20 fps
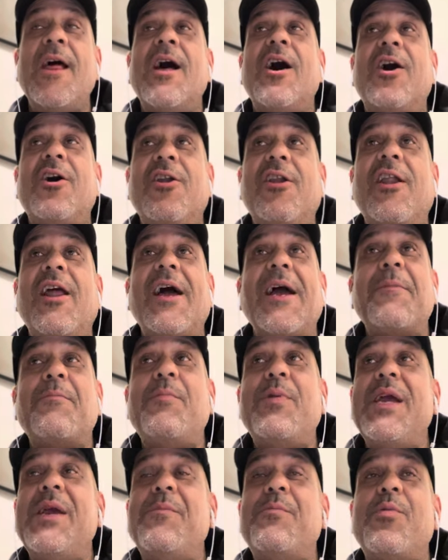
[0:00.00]
Unlike
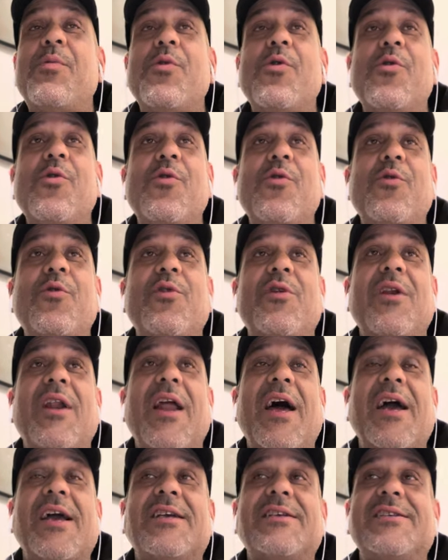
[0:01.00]
people
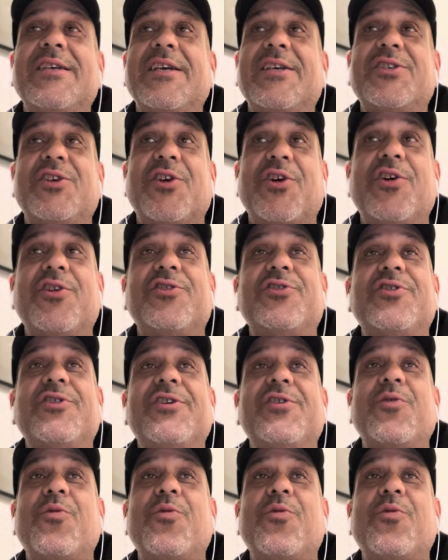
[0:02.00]
like 600